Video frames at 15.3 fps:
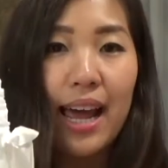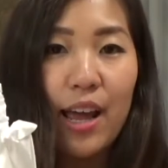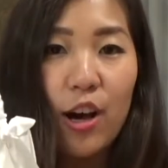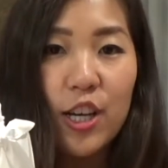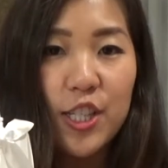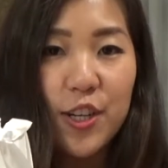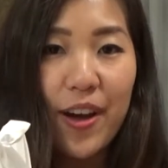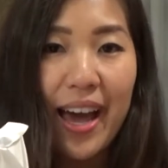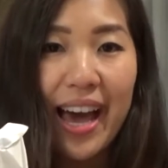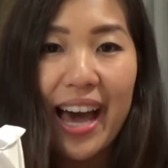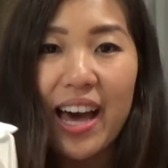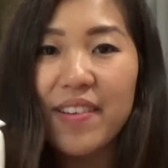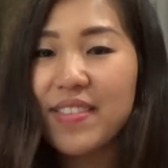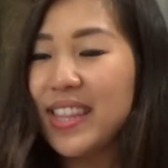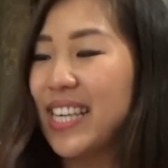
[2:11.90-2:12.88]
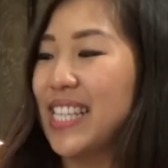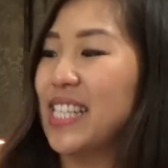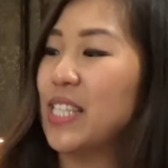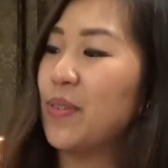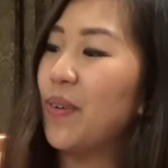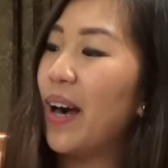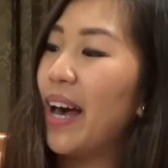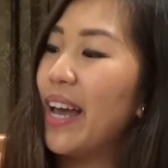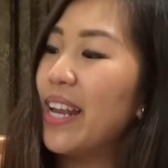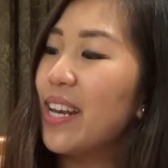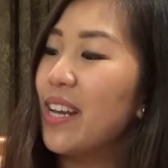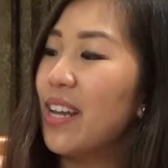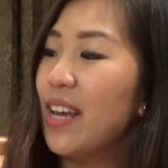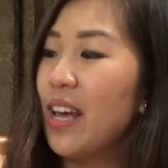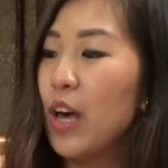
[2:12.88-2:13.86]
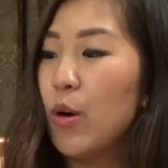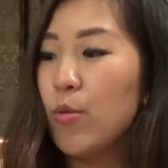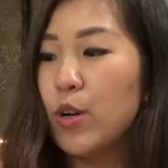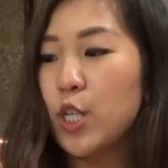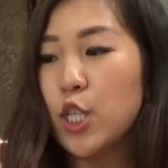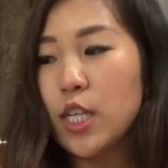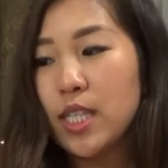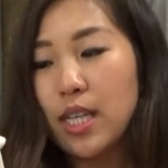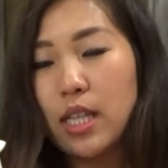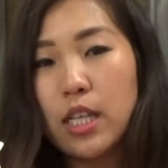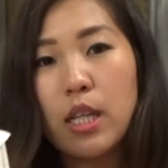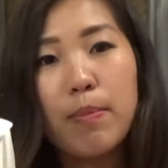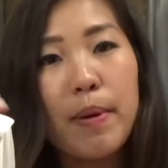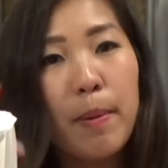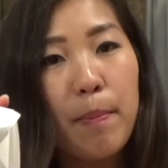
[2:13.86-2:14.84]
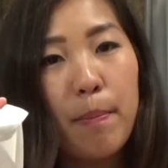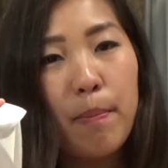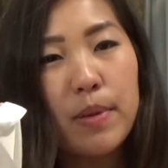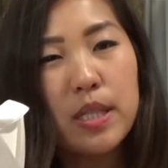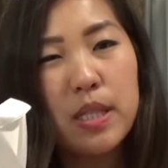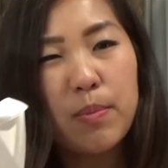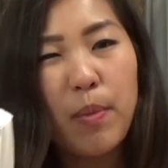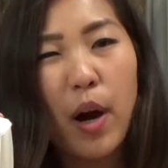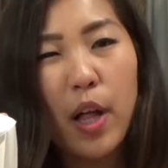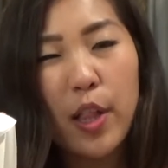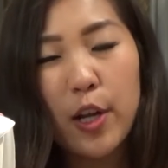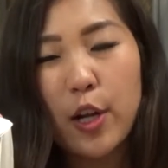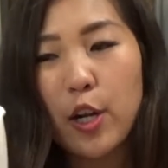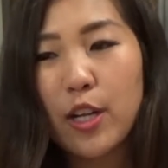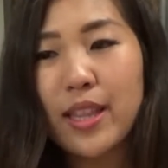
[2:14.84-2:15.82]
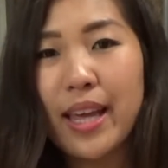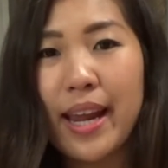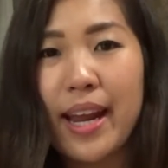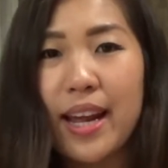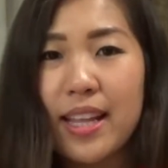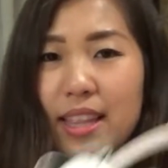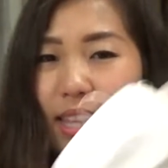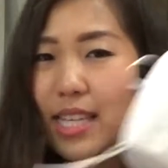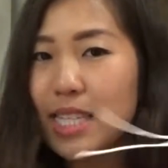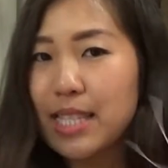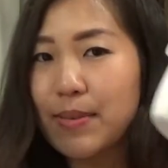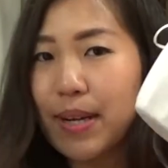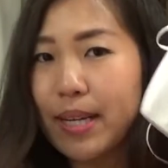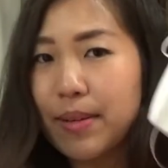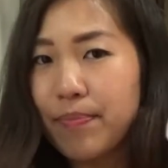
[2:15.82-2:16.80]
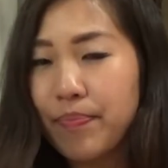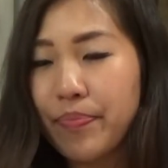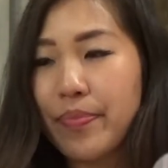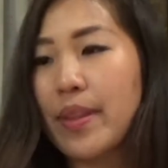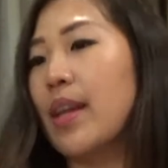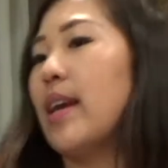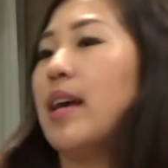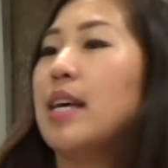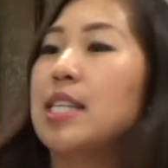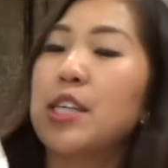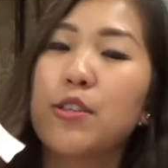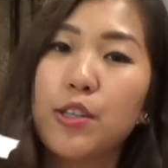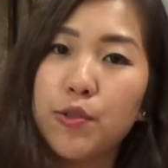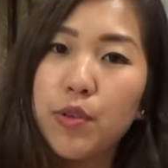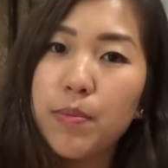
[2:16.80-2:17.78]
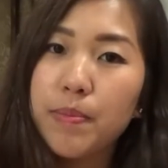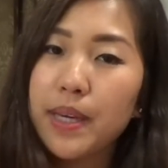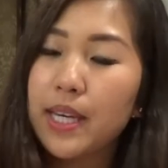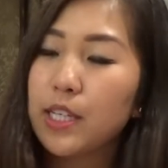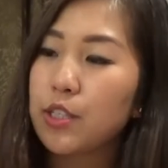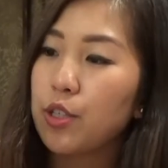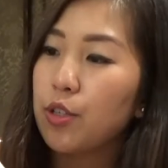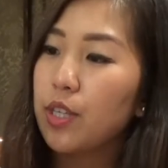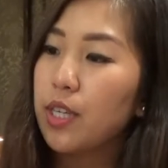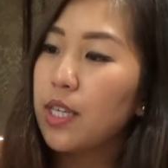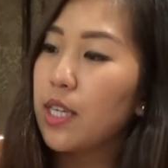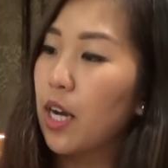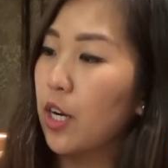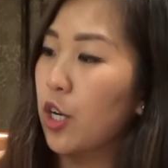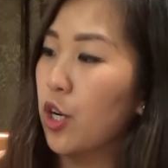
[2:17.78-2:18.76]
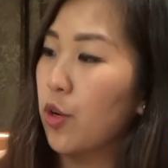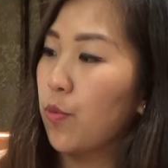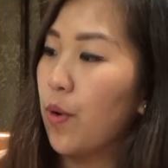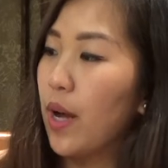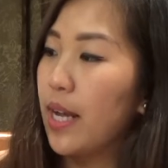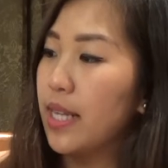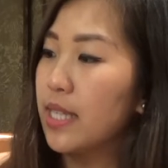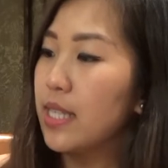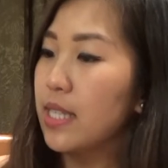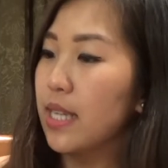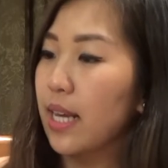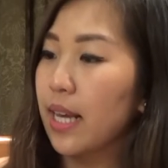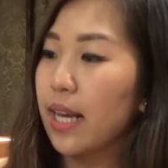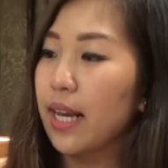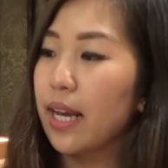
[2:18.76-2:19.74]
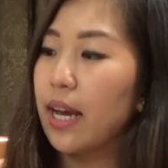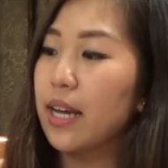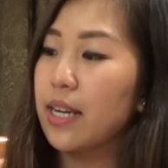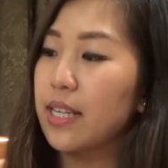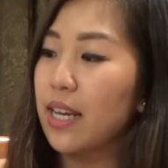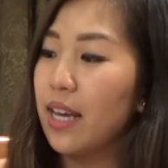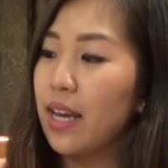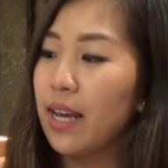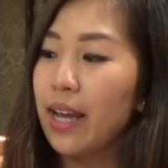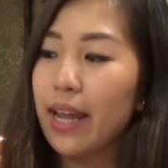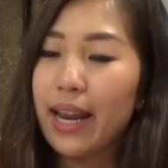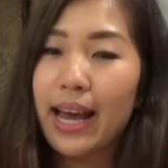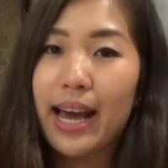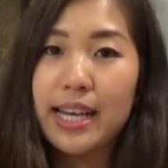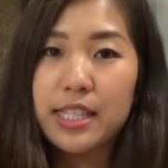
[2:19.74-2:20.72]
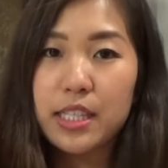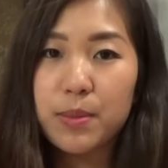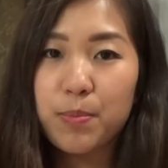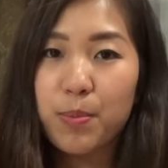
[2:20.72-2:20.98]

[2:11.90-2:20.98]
I also have this one, which is a little bit smaller than this one. So this will be to the younger ones, and it has this